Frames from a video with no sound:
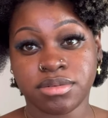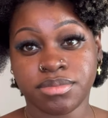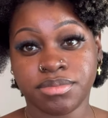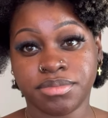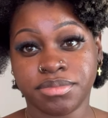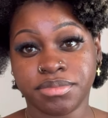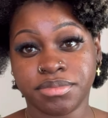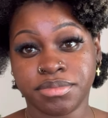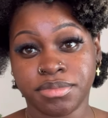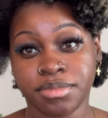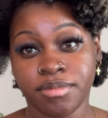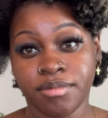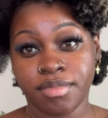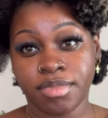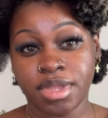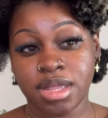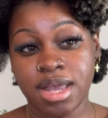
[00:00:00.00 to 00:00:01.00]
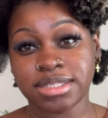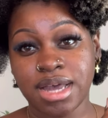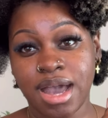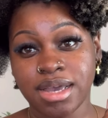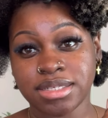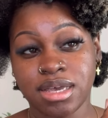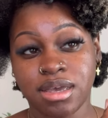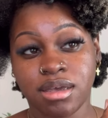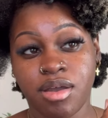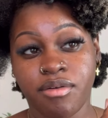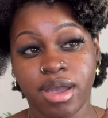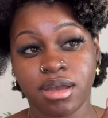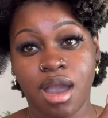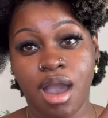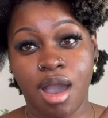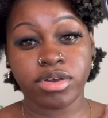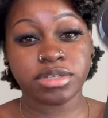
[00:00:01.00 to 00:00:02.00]
Has multiple heating
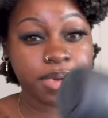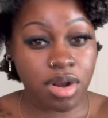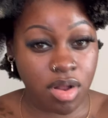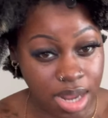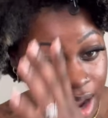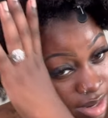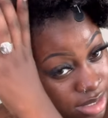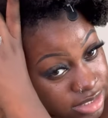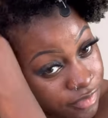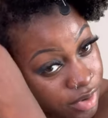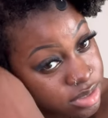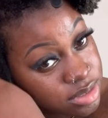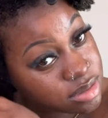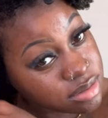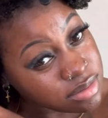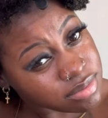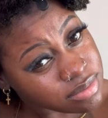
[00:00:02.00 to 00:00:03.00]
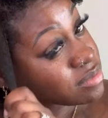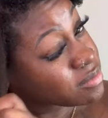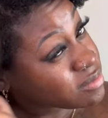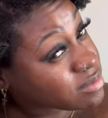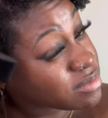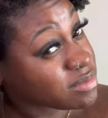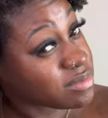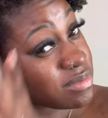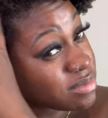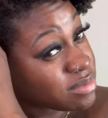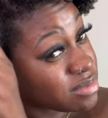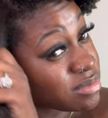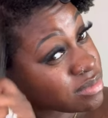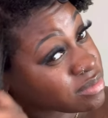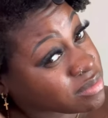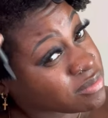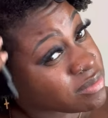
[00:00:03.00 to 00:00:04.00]
temperatures, so it's a powerful air speed,
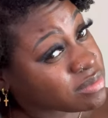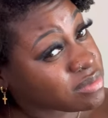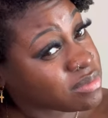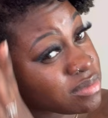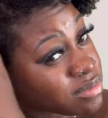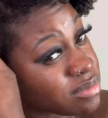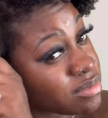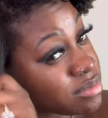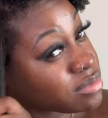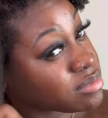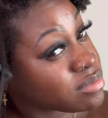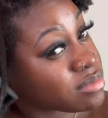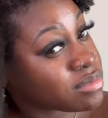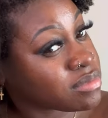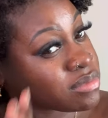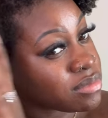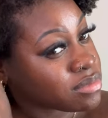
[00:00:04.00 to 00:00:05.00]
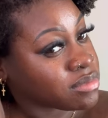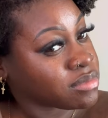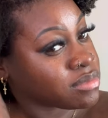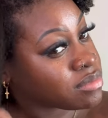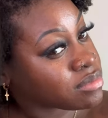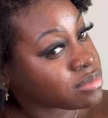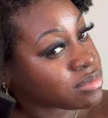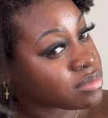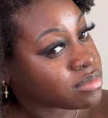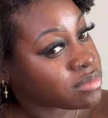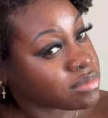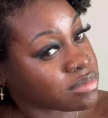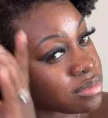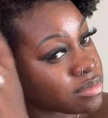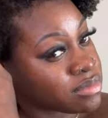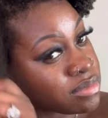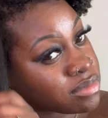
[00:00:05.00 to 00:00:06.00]
so it prevents less
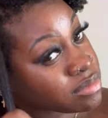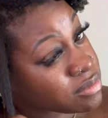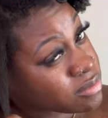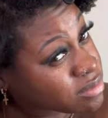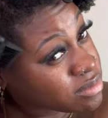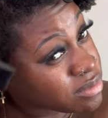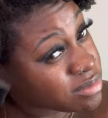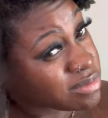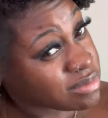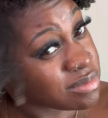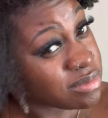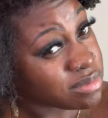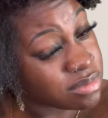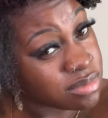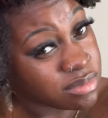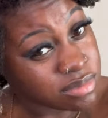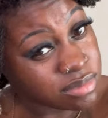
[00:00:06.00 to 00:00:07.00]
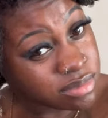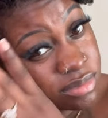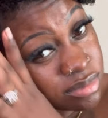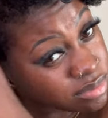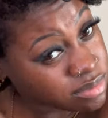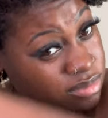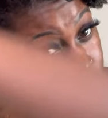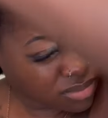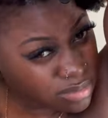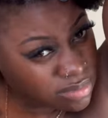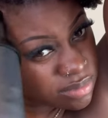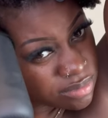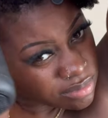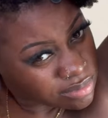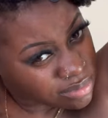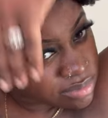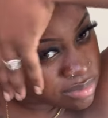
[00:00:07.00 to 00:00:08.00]
heat damage, makes the hair much
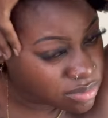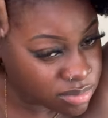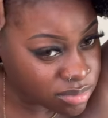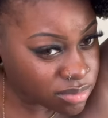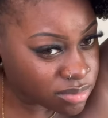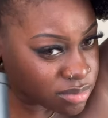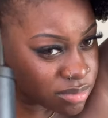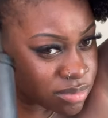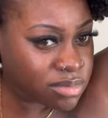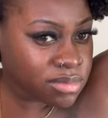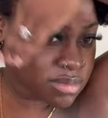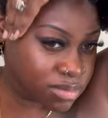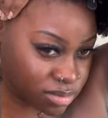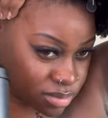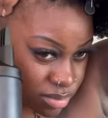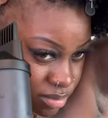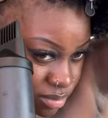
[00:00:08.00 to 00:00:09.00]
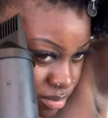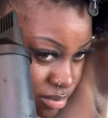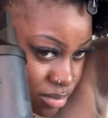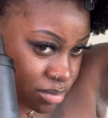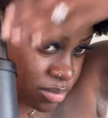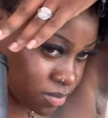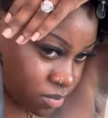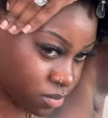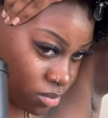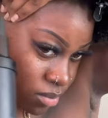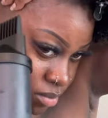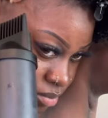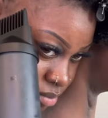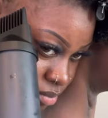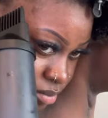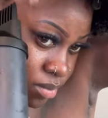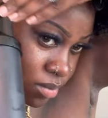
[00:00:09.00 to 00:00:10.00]
shinier, gives the thick
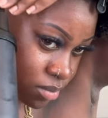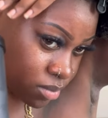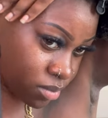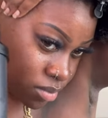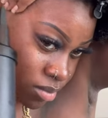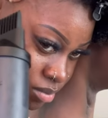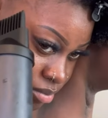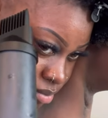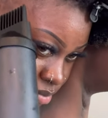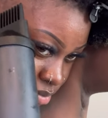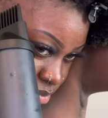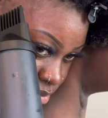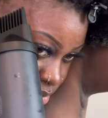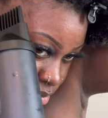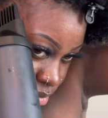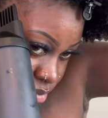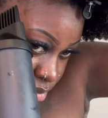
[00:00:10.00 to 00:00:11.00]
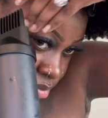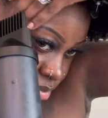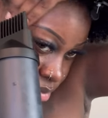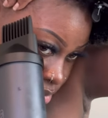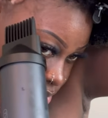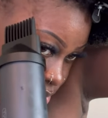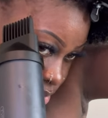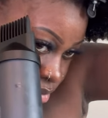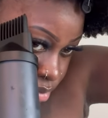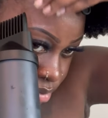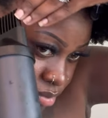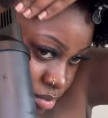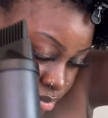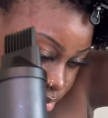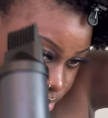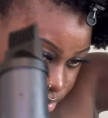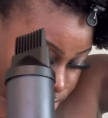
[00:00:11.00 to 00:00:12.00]
hair a very smooth, sleek
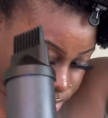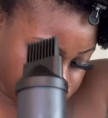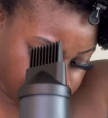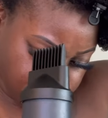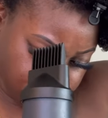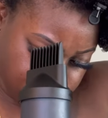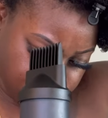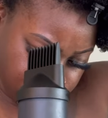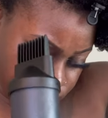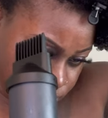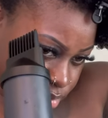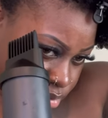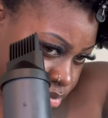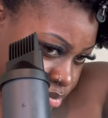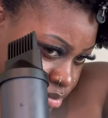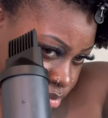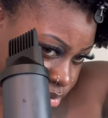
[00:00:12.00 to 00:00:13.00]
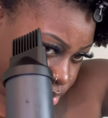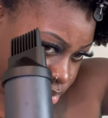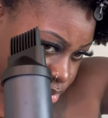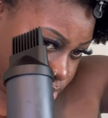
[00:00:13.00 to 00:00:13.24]
healthy textured